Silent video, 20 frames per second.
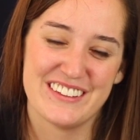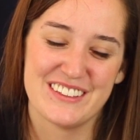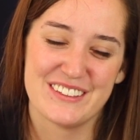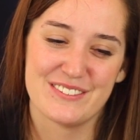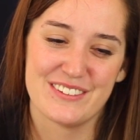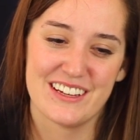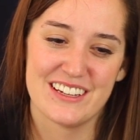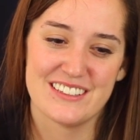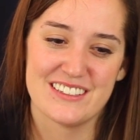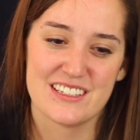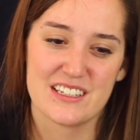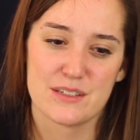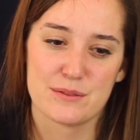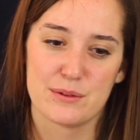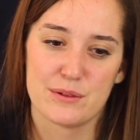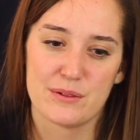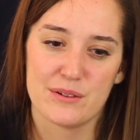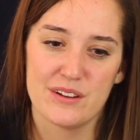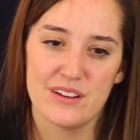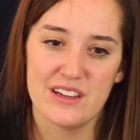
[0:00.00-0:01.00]
these blessings,
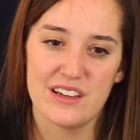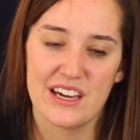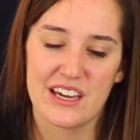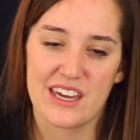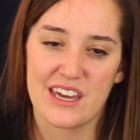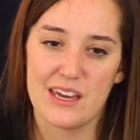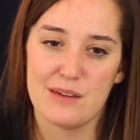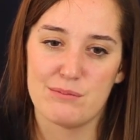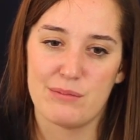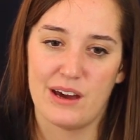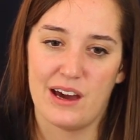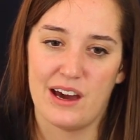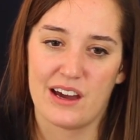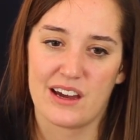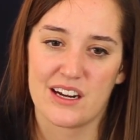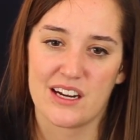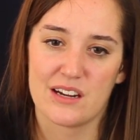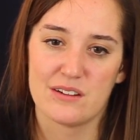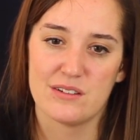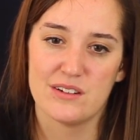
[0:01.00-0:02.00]
but really I came
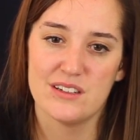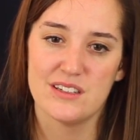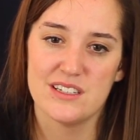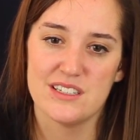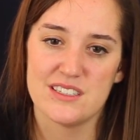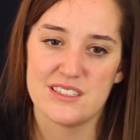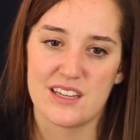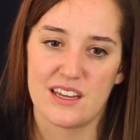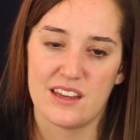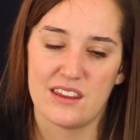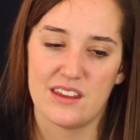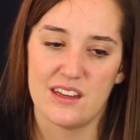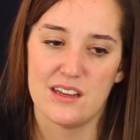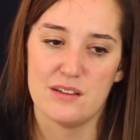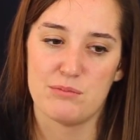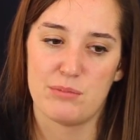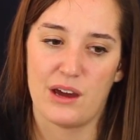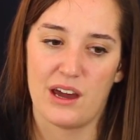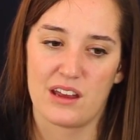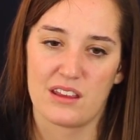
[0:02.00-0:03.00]
back and I realized that the
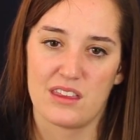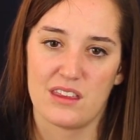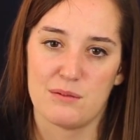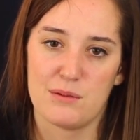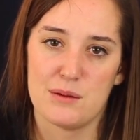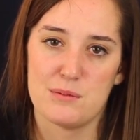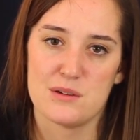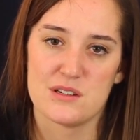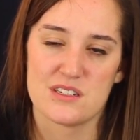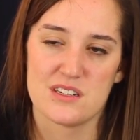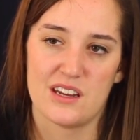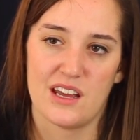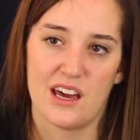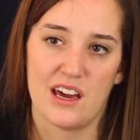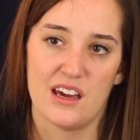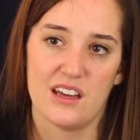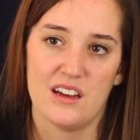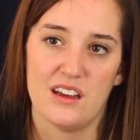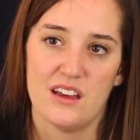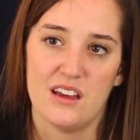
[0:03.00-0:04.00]
impact that my mission
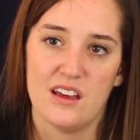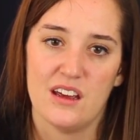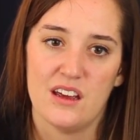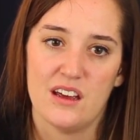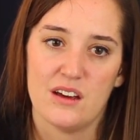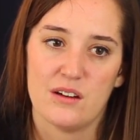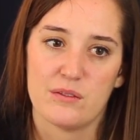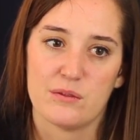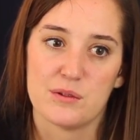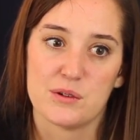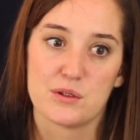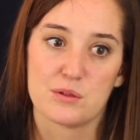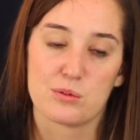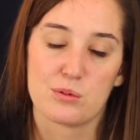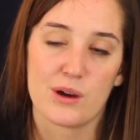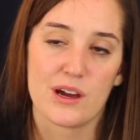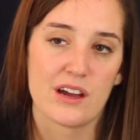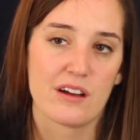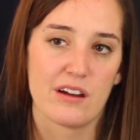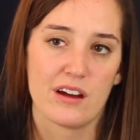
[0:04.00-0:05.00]
had was
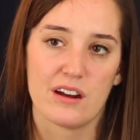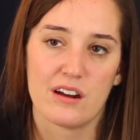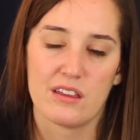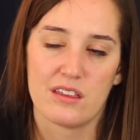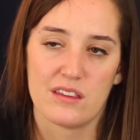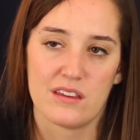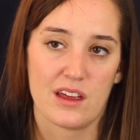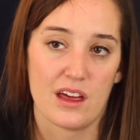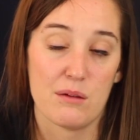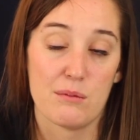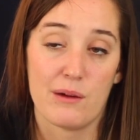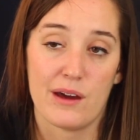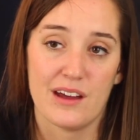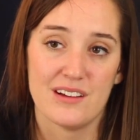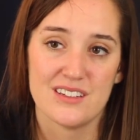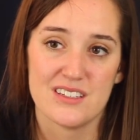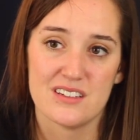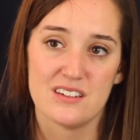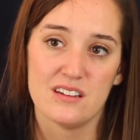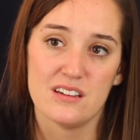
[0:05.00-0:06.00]
way greater than I
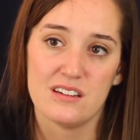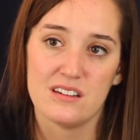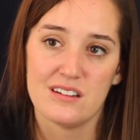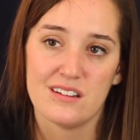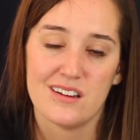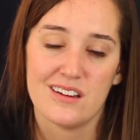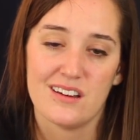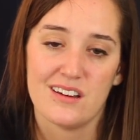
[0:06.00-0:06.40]
imagined.